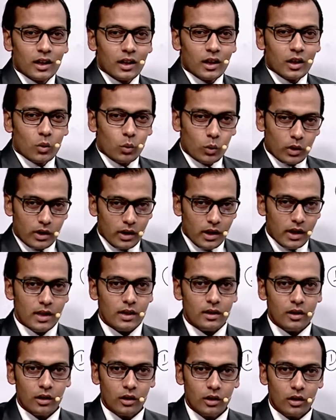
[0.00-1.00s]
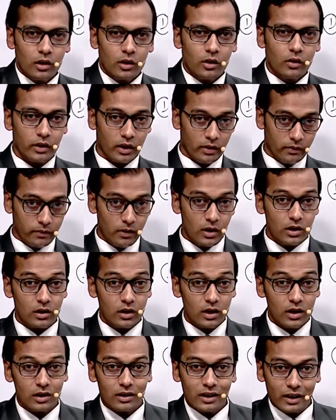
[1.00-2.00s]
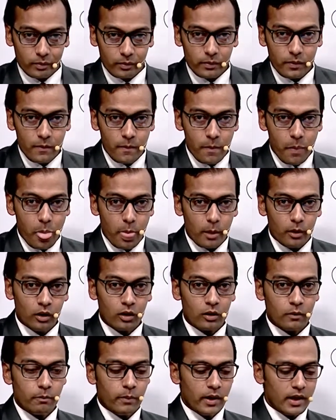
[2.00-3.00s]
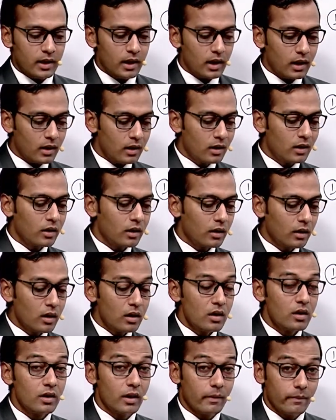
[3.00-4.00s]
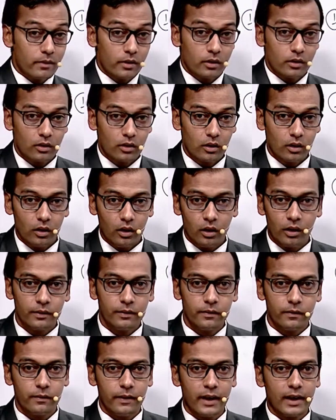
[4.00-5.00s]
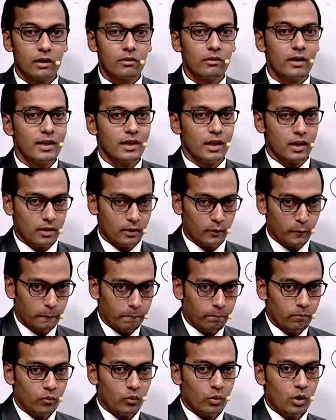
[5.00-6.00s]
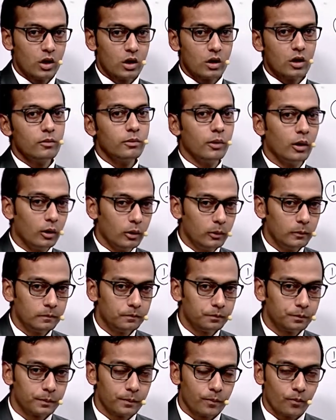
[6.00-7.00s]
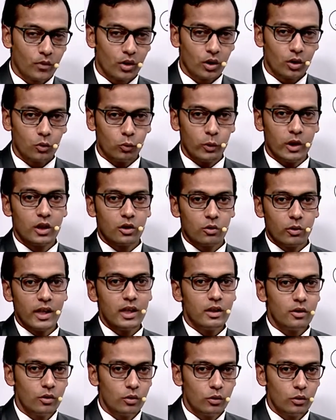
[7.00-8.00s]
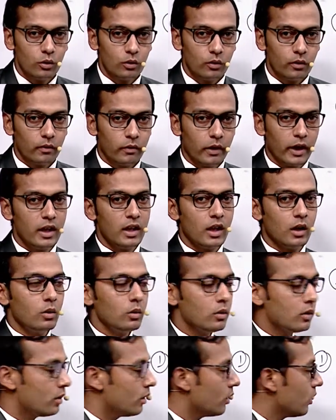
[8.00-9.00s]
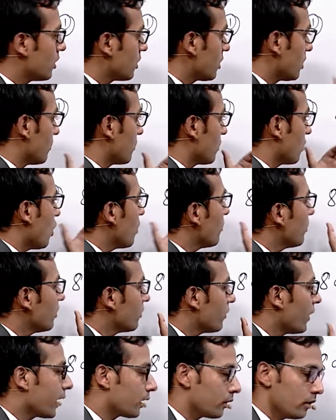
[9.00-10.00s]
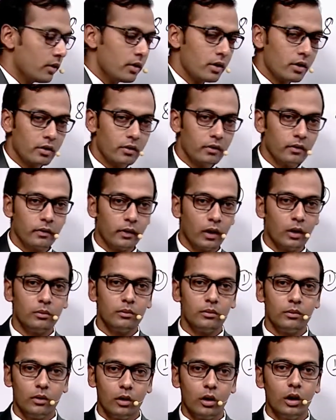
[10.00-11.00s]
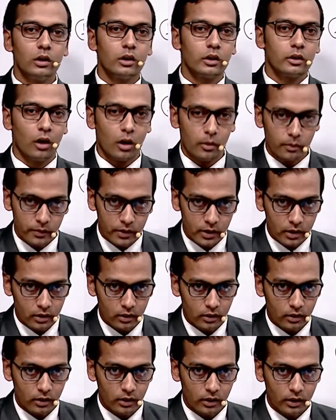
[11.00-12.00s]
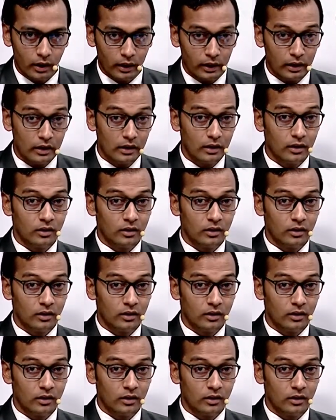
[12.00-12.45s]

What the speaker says: What is the first step or basic concept of factorization? First of all, we try to find out some common factors from all the terms in